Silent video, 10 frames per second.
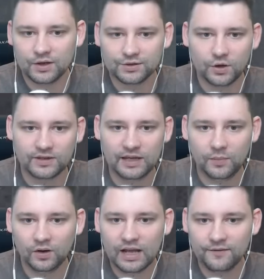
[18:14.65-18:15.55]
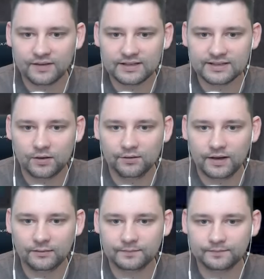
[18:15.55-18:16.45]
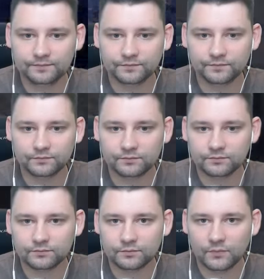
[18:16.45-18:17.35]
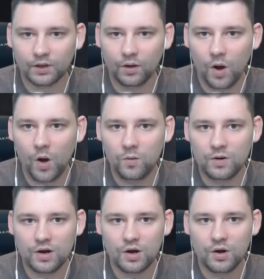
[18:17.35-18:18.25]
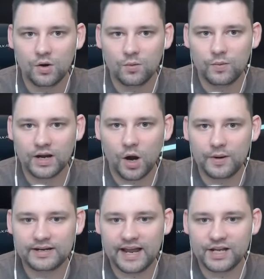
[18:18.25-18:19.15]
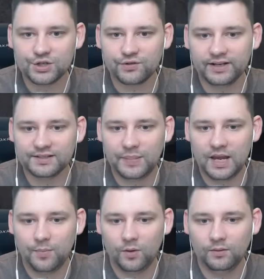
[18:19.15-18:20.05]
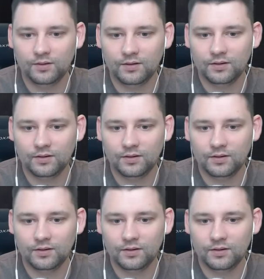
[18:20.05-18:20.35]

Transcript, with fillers: So keep a lookout for the silver. Oh, we're going dangerous, people.